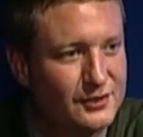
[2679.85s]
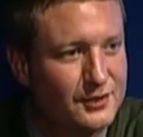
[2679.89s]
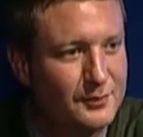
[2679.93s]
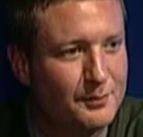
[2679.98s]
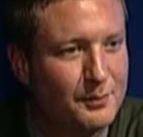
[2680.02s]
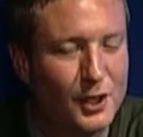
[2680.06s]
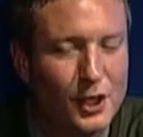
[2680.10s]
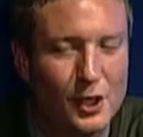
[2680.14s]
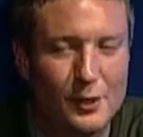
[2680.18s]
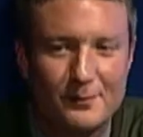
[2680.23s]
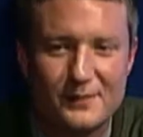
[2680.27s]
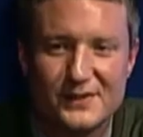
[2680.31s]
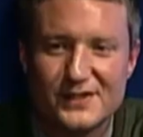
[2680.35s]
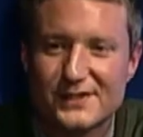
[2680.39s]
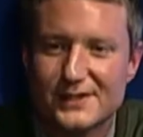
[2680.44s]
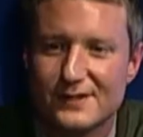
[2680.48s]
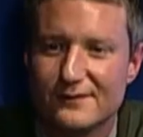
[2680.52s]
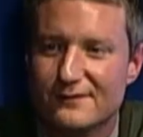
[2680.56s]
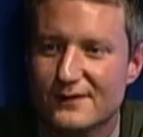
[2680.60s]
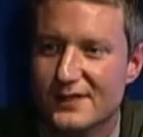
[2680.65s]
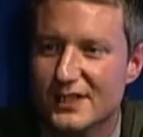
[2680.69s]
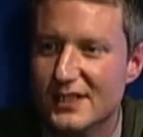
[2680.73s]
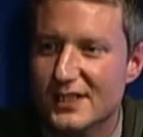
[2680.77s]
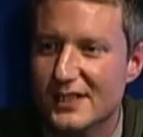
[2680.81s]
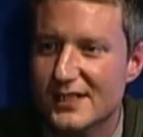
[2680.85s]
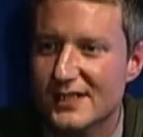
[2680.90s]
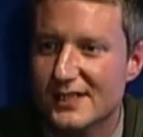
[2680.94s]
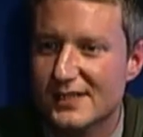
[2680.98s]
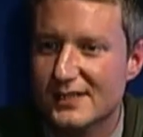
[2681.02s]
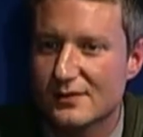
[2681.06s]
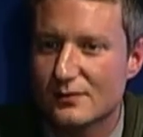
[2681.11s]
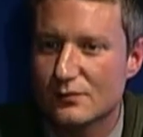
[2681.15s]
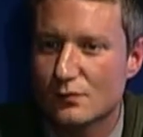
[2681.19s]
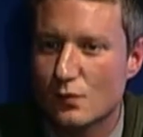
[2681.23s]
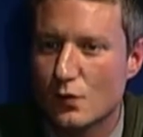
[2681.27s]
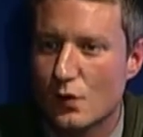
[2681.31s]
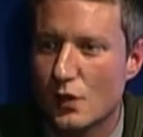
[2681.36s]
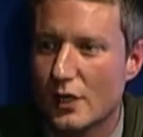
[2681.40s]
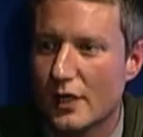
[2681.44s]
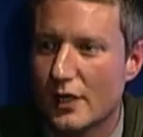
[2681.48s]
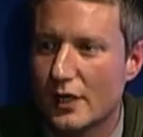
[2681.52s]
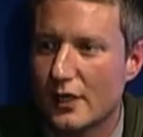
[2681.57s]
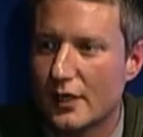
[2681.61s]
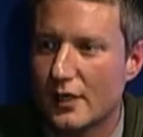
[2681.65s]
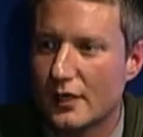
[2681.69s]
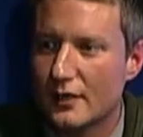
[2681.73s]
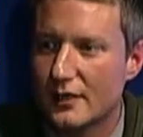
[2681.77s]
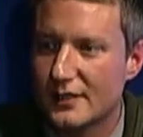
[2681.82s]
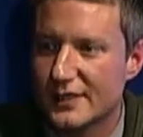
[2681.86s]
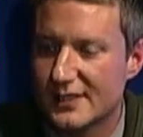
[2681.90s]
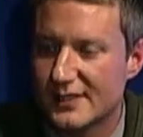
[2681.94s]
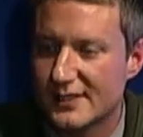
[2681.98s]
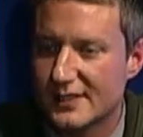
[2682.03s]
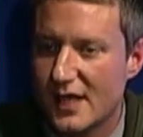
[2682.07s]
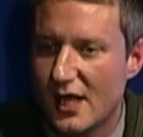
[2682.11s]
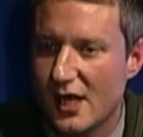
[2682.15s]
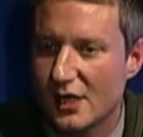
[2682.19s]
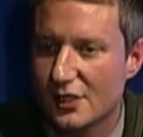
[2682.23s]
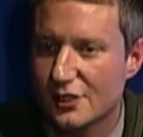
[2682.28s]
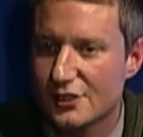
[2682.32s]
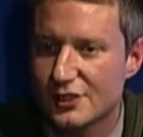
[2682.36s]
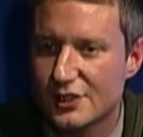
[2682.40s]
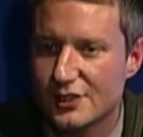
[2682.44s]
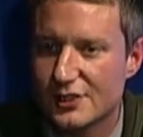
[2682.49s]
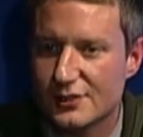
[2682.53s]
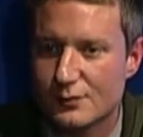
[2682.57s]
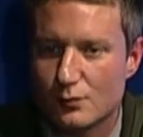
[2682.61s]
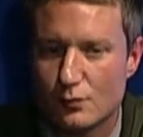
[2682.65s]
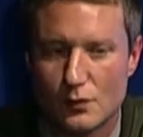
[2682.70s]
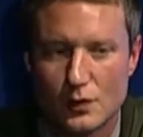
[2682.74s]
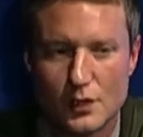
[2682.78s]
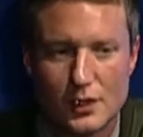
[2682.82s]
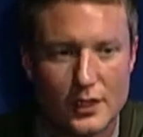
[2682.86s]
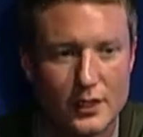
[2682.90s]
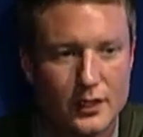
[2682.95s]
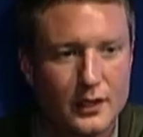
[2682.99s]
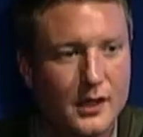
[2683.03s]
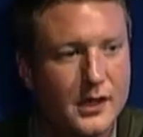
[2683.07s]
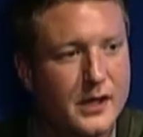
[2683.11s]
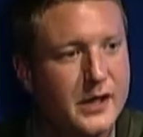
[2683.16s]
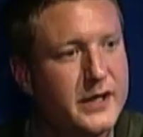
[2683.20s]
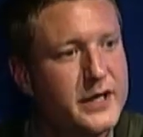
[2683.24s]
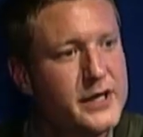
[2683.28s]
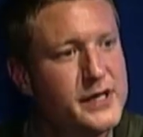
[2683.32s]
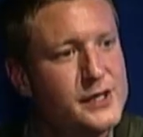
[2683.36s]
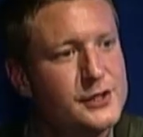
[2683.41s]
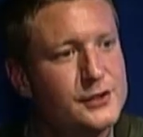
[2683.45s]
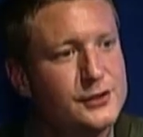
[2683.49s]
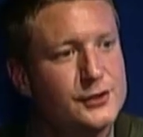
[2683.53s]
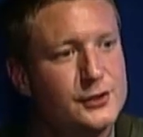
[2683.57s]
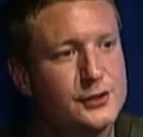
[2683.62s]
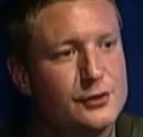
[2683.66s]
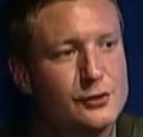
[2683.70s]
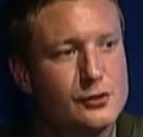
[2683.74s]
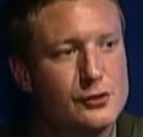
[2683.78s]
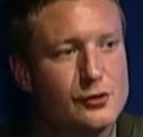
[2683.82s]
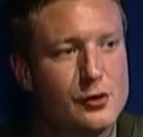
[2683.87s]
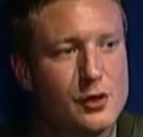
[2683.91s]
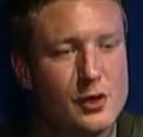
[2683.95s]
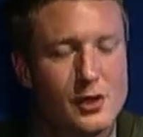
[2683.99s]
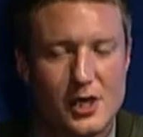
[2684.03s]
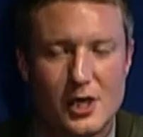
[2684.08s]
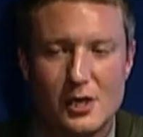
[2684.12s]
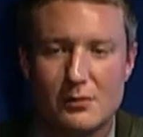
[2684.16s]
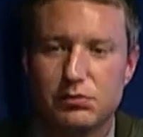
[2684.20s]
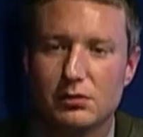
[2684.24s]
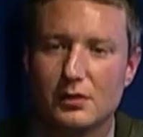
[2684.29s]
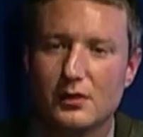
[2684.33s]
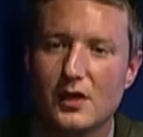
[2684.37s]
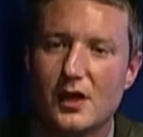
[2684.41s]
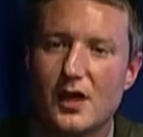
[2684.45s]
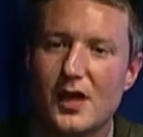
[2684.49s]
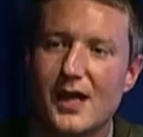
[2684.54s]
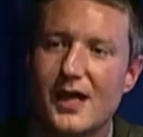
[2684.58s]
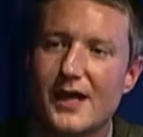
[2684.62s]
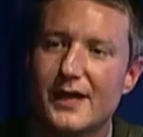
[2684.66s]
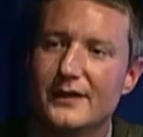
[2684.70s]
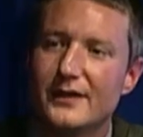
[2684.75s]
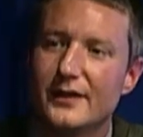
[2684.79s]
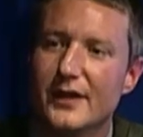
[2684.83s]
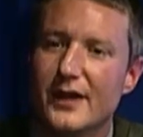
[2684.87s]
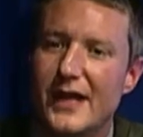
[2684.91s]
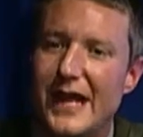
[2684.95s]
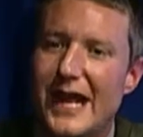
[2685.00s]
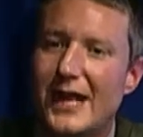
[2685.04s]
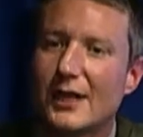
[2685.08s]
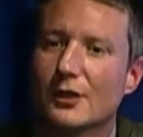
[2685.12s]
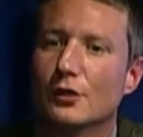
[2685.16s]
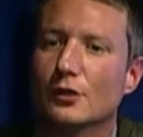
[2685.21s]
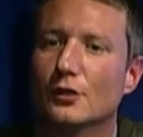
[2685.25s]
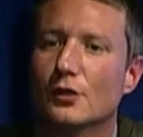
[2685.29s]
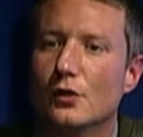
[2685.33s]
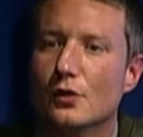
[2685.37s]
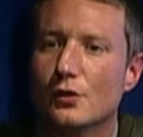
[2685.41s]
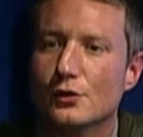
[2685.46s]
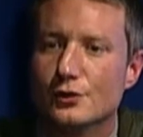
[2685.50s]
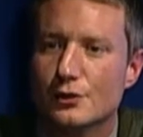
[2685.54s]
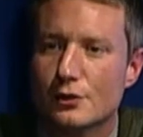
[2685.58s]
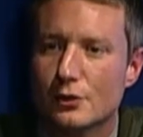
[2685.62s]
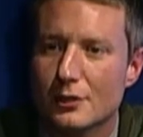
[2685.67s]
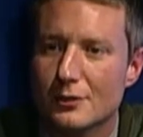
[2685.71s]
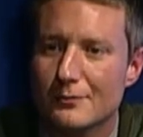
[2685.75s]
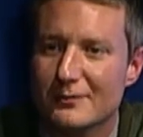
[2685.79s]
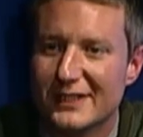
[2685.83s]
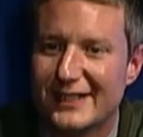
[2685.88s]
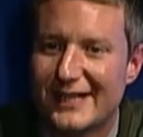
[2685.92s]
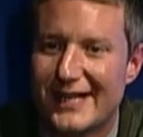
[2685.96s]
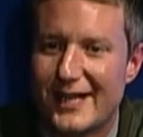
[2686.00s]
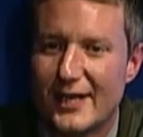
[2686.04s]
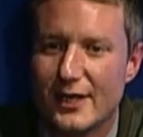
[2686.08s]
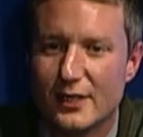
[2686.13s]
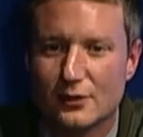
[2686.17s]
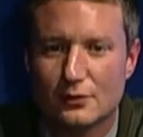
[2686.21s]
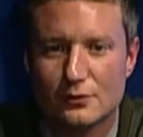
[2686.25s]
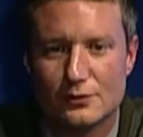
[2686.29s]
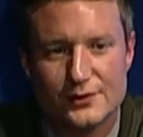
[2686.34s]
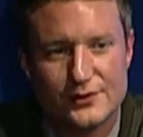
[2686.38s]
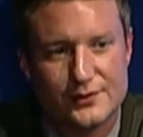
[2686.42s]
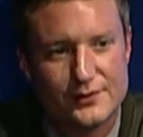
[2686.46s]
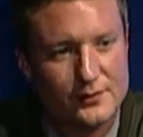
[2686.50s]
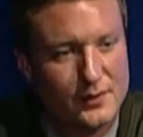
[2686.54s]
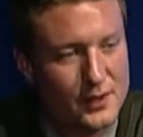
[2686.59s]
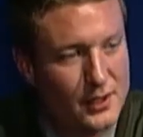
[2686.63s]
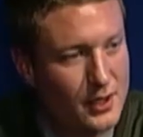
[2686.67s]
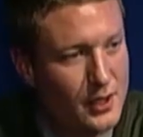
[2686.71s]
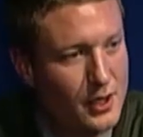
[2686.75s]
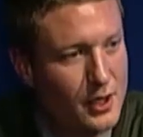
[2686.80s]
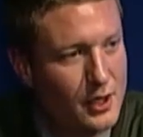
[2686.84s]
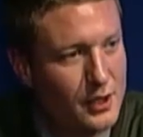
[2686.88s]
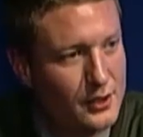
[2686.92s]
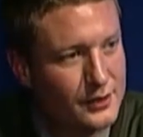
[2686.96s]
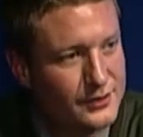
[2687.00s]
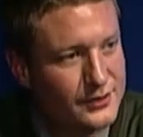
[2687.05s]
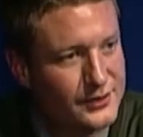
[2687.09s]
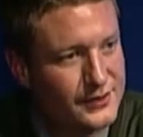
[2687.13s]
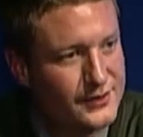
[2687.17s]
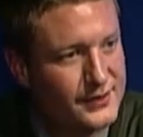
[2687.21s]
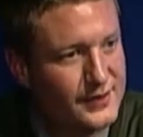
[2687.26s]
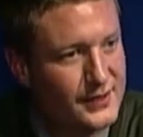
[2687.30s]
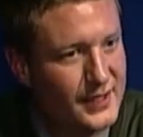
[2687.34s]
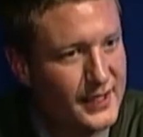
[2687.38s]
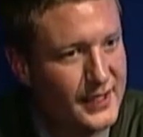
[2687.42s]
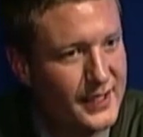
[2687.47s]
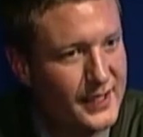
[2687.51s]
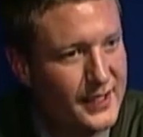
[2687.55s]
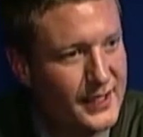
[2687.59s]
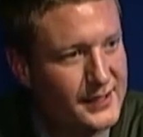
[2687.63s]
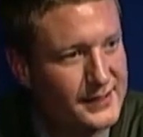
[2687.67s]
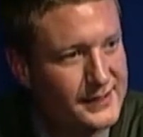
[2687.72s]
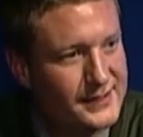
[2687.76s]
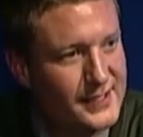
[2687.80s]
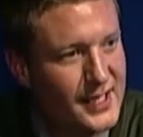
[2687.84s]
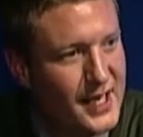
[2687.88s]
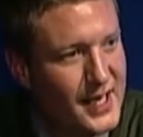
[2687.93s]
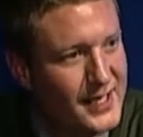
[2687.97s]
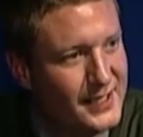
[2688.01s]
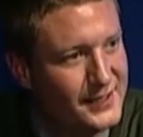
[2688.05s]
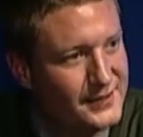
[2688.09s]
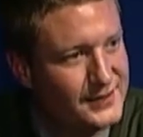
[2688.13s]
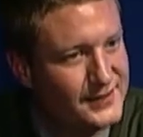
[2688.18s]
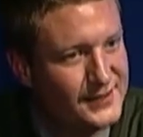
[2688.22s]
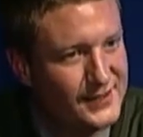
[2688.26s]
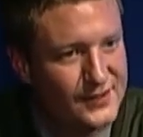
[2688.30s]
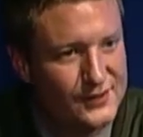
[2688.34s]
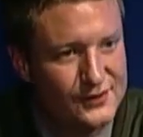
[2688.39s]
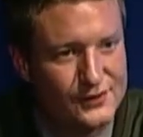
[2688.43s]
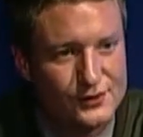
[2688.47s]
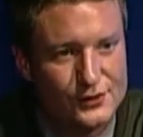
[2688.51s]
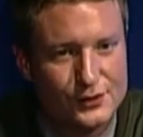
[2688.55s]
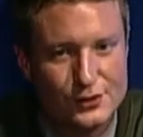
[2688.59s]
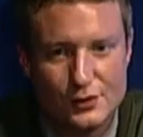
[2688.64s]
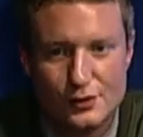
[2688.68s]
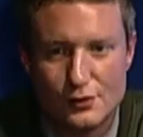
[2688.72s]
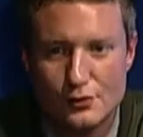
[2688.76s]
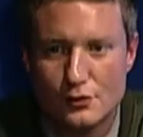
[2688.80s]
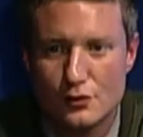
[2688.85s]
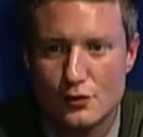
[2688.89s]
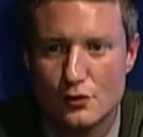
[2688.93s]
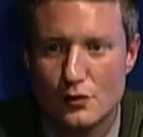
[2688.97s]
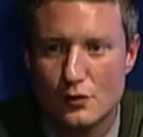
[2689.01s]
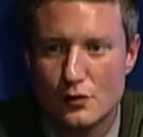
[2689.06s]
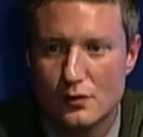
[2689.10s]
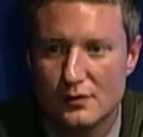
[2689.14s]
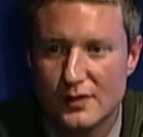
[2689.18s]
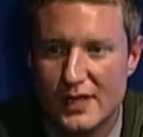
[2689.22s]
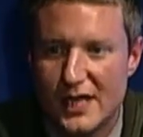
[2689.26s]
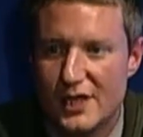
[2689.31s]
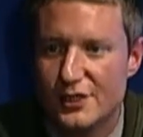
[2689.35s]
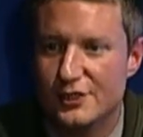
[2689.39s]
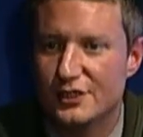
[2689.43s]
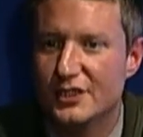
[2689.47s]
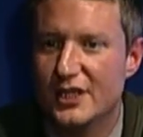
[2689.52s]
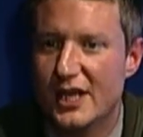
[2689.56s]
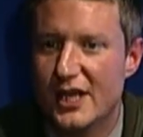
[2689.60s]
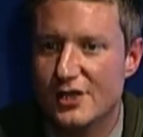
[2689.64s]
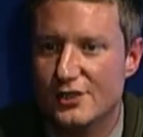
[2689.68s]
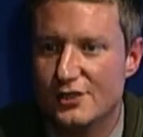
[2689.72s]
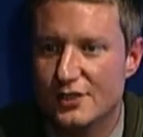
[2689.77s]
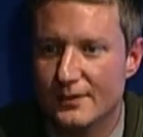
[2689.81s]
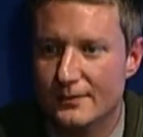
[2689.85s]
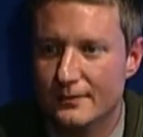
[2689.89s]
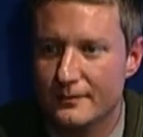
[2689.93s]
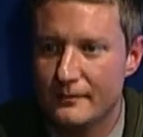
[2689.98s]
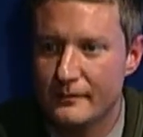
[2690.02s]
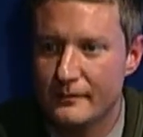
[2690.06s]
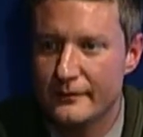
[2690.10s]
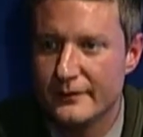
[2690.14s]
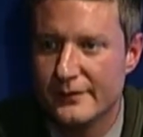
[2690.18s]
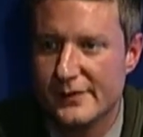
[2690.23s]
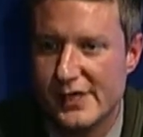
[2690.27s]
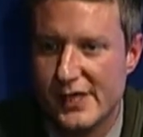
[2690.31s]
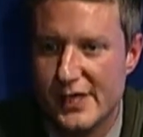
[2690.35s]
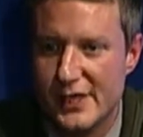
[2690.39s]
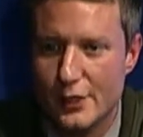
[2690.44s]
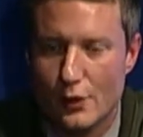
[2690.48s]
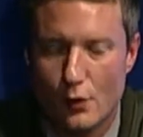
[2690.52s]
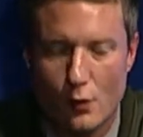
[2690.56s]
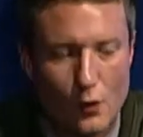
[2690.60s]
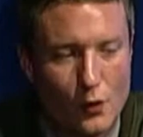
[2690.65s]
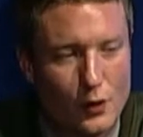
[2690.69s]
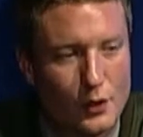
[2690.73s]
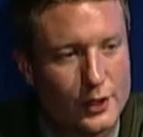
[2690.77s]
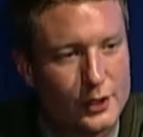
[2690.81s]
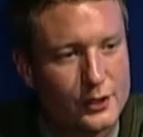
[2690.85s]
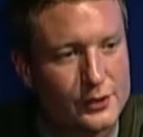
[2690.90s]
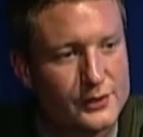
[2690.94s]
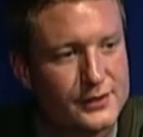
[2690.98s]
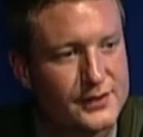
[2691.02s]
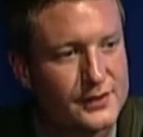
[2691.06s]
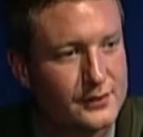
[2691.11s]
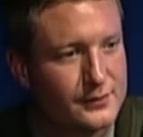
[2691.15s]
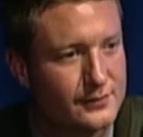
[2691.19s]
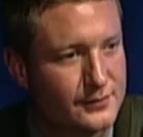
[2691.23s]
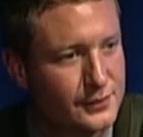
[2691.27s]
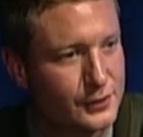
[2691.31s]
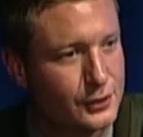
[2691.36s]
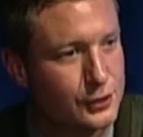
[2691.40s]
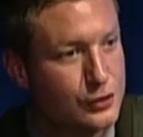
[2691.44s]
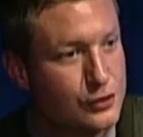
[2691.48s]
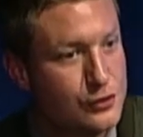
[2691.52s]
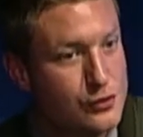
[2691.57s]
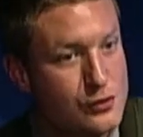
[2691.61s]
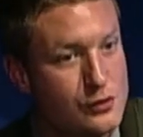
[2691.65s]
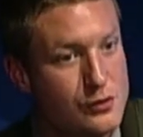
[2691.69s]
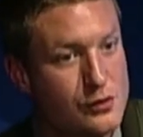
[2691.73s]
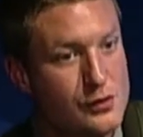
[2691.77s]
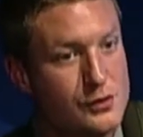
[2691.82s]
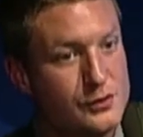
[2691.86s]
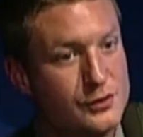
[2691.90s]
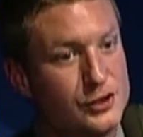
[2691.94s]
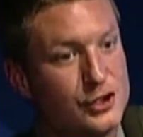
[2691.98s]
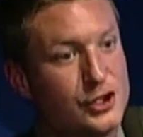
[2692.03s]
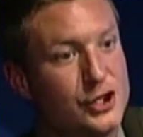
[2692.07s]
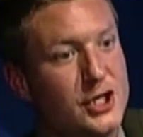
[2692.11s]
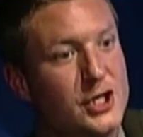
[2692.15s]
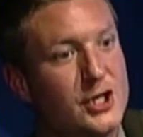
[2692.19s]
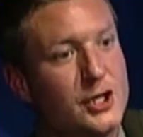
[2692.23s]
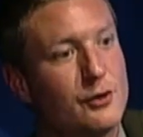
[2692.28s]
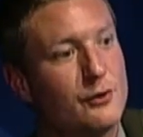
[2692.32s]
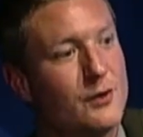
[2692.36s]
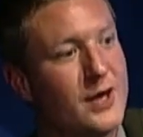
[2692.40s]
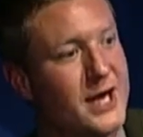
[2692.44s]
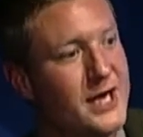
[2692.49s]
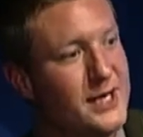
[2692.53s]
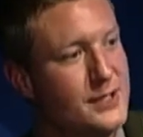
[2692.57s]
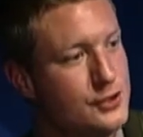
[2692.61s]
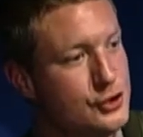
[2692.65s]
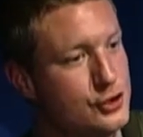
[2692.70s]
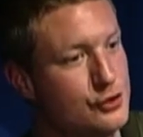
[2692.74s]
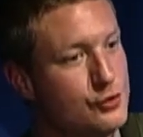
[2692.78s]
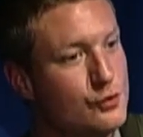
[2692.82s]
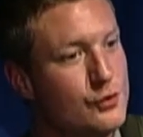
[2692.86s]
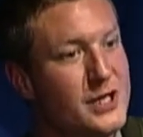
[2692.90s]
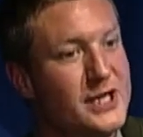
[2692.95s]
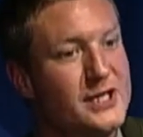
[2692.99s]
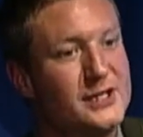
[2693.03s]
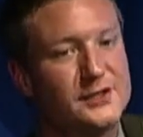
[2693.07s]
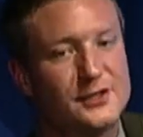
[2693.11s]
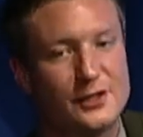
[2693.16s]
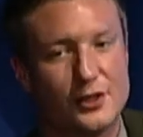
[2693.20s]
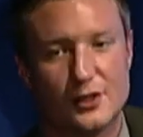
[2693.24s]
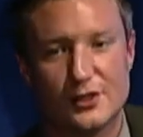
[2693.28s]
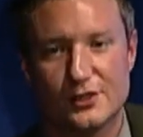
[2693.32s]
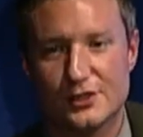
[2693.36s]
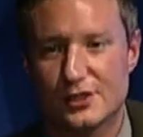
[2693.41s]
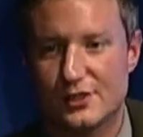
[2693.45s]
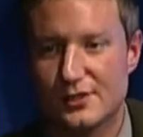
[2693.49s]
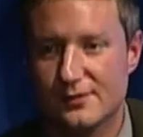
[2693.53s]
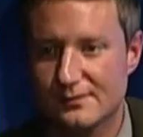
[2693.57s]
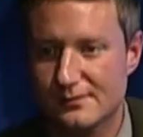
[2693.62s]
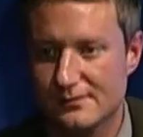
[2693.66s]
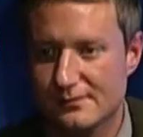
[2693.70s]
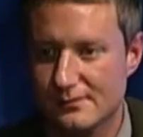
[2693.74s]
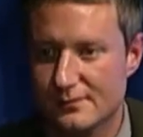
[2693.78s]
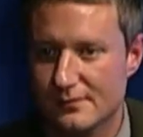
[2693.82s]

The purpose of these were these colleges were to apply the agricultural and mechanical arts and sciences to education in order to generate new research.